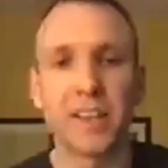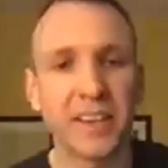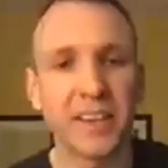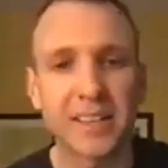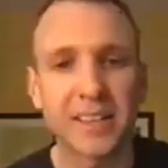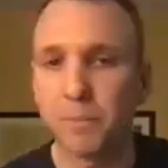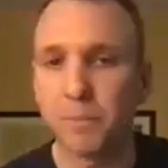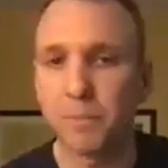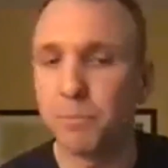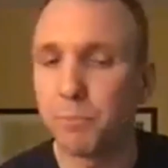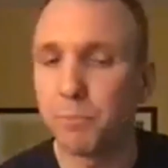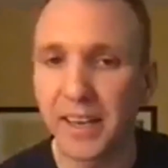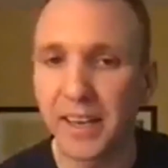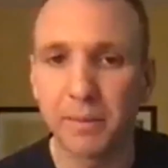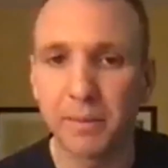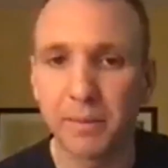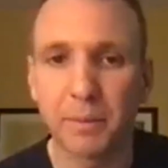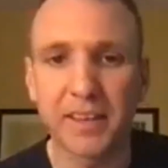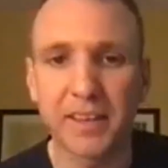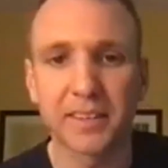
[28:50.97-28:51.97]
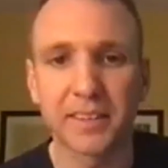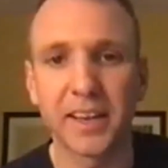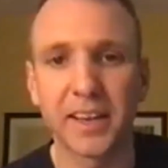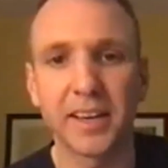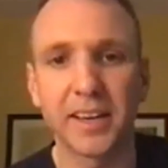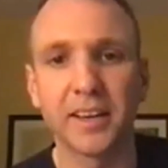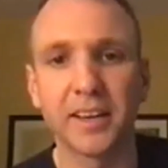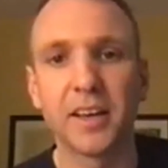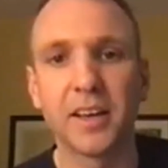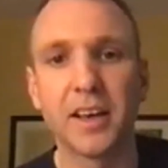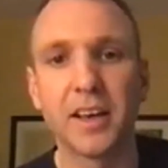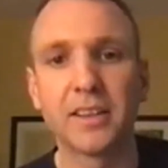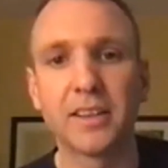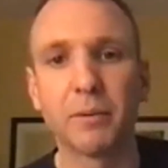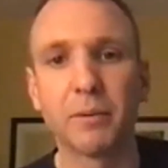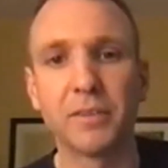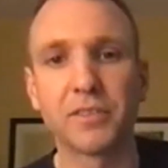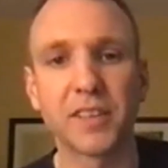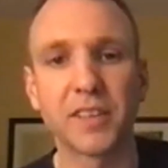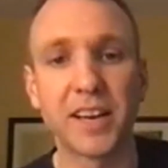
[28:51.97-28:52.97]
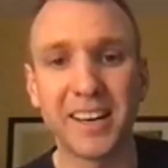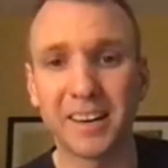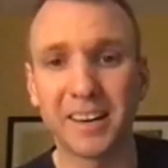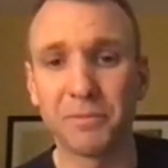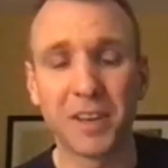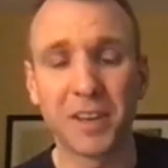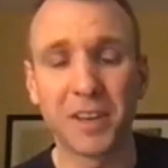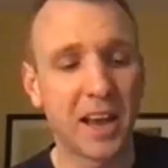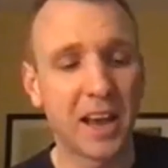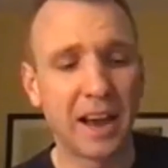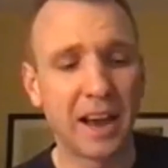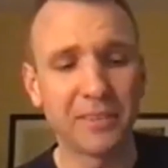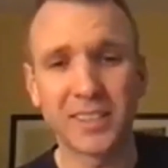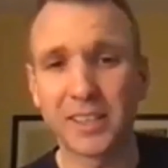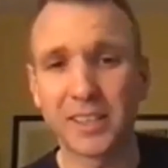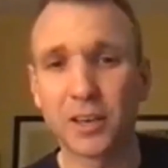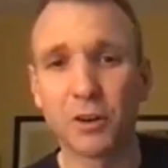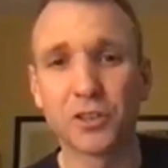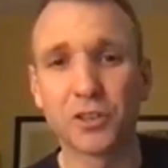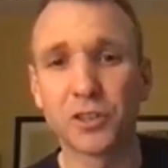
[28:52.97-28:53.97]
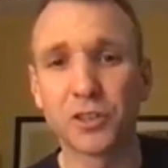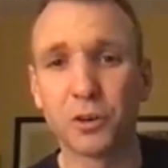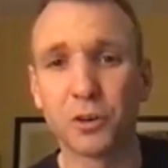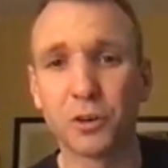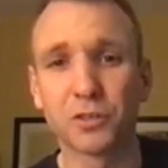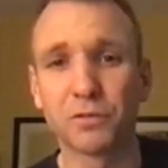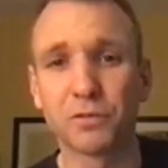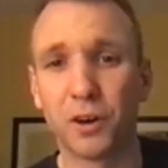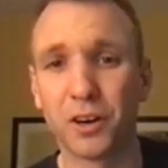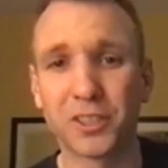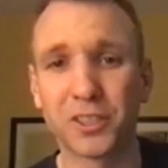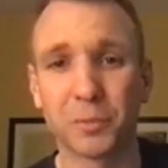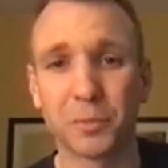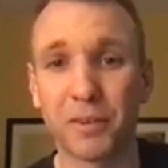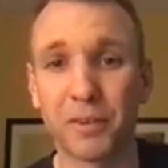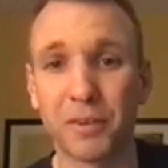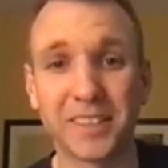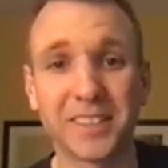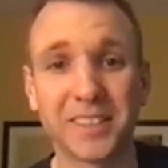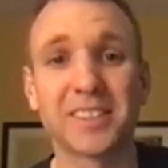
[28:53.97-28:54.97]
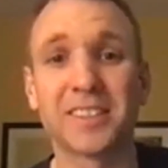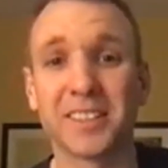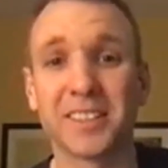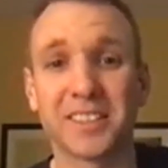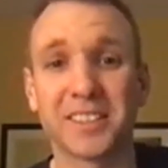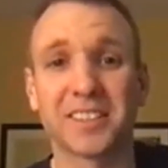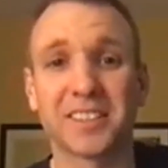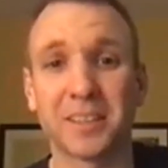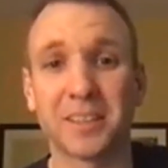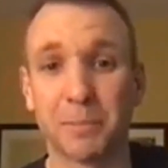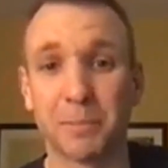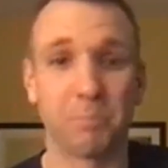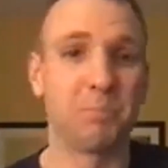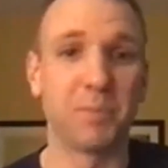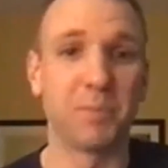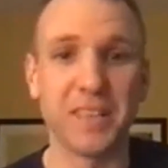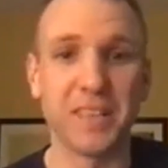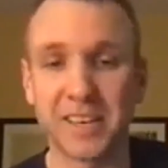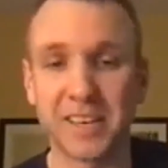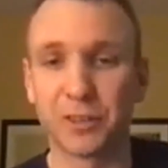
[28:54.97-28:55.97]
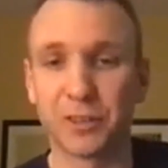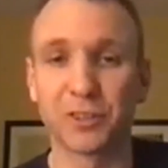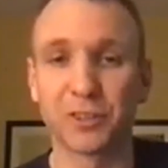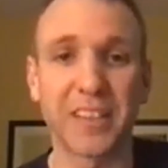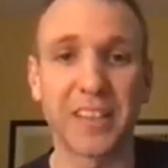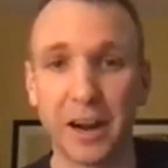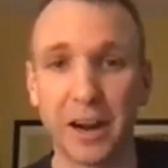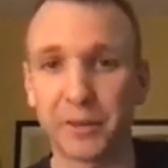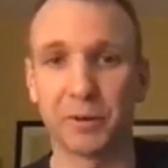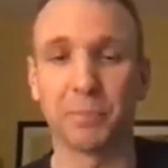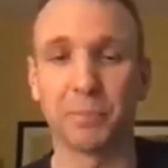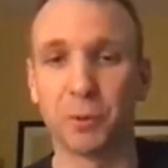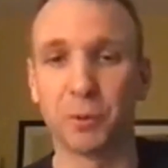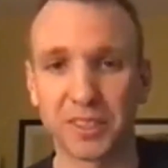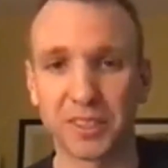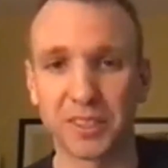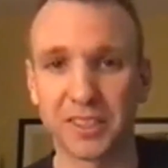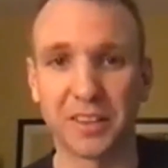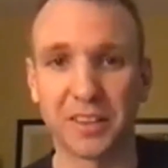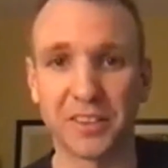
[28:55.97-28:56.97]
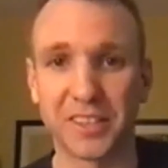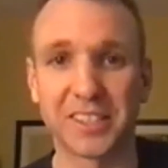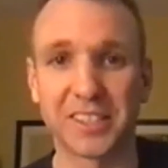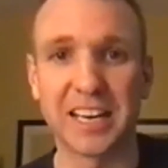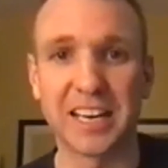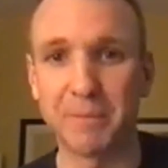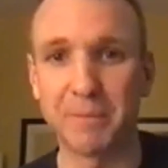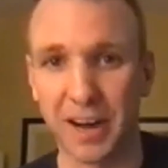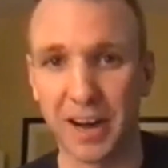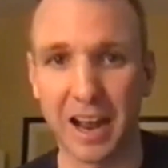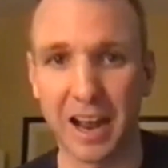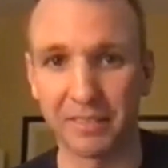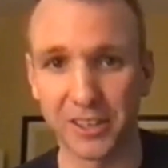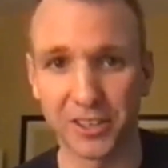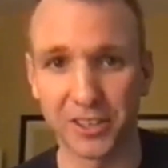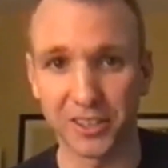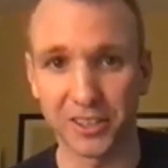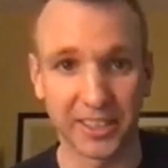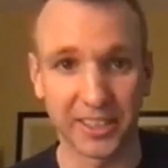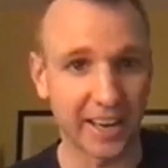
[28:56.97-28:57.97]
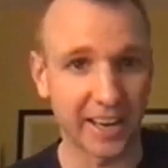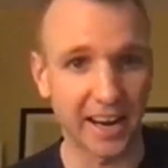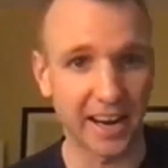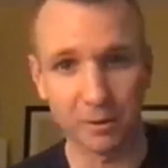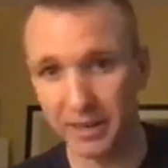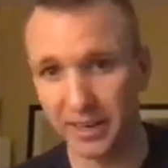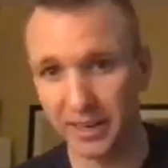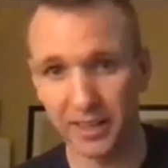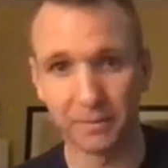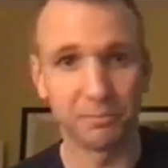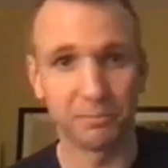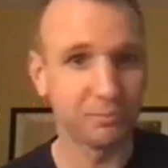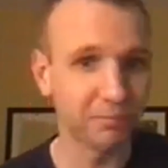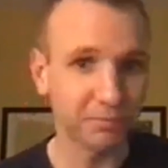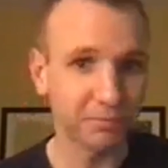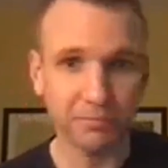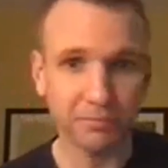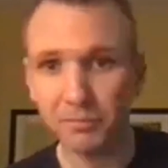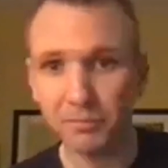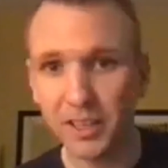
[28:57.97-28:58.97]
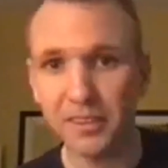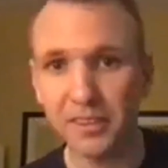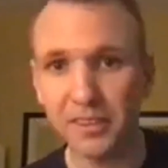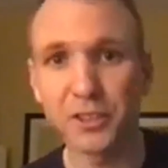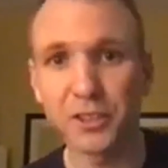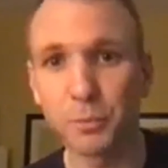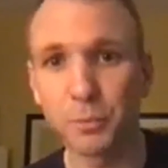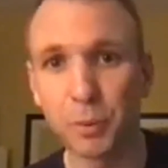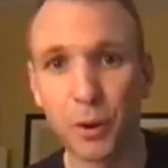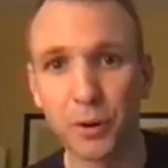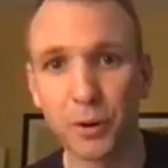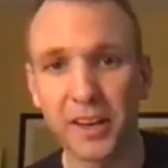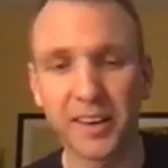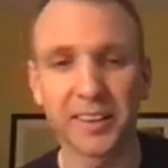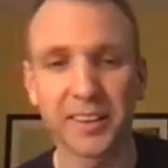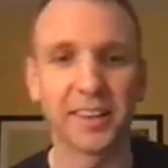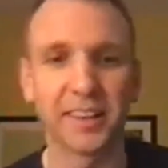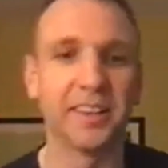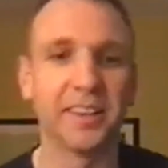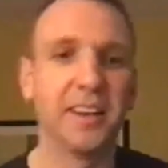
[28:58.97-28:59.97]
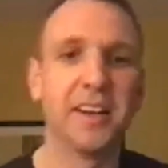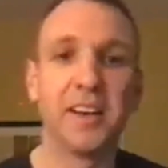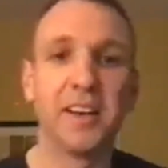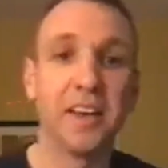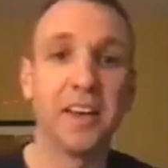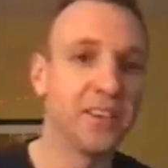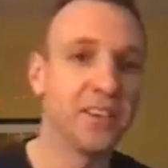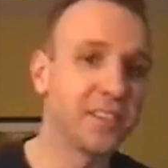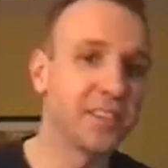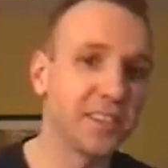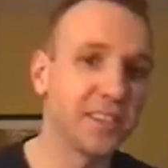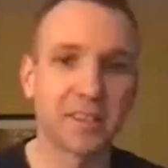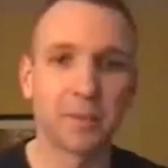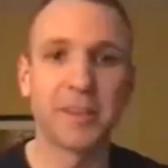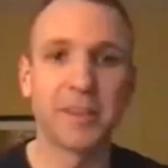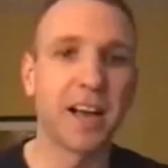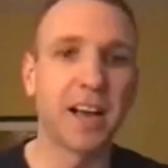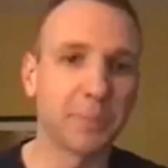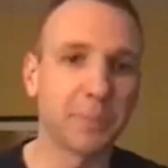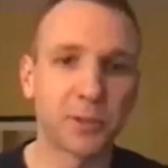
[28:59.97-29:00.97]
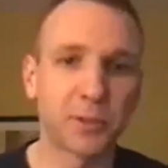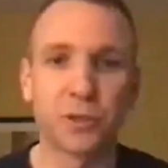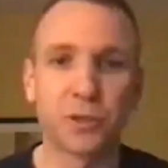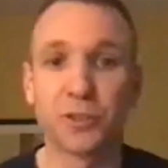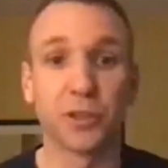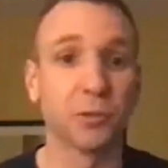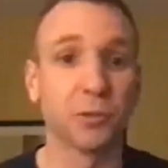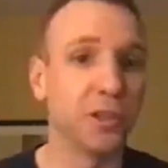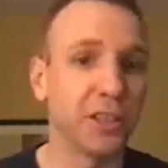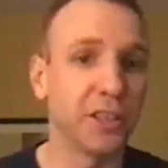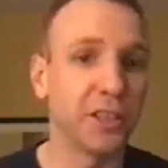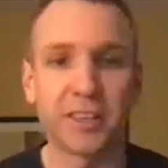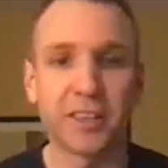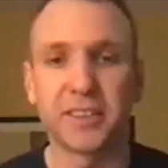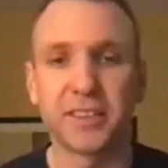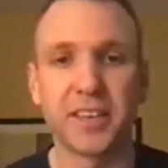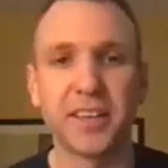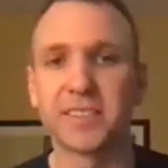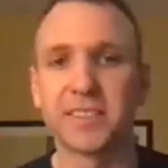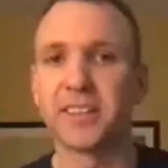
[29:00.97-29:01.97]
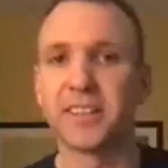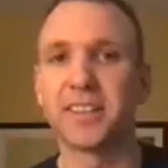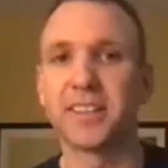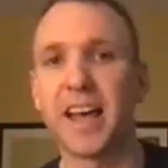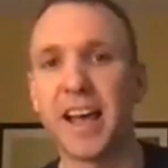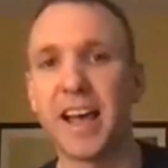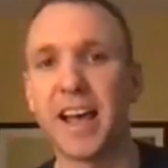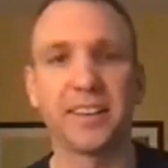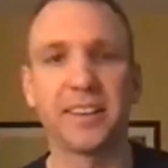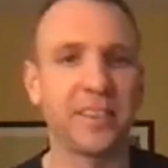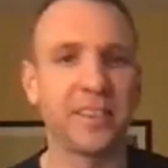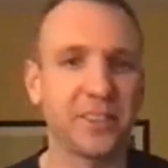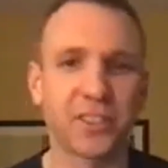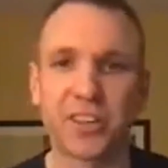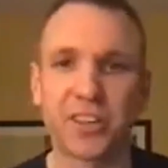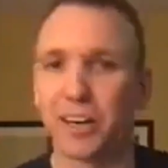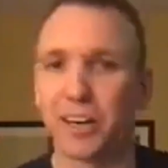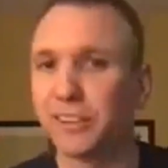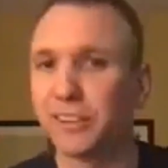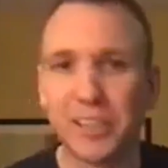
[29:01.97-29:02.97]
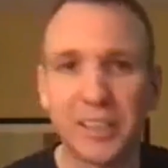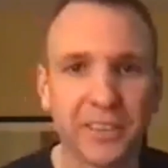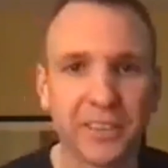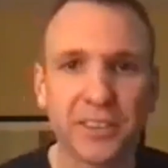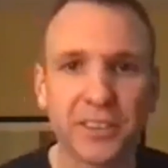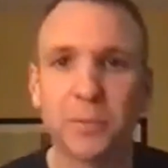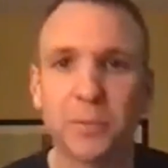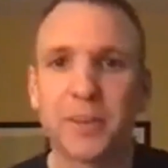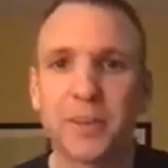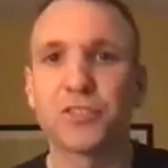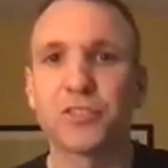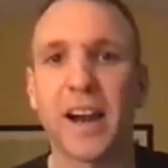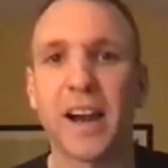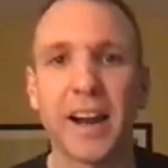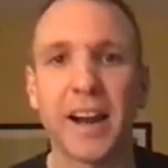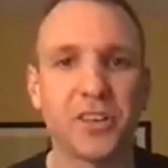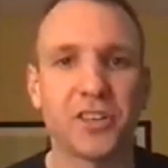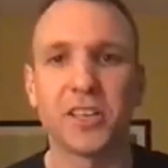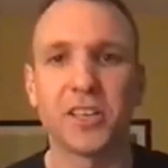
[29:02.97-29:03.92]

big big thing that we've seen, and I've seen coaches go as far as to provide this, some detailed scouting reports on the, the team they're having, just like, hey, we got a, this opponent and. This is some of the obstacles. They're really good at this and that, and share a little, even a little bit of strategy. You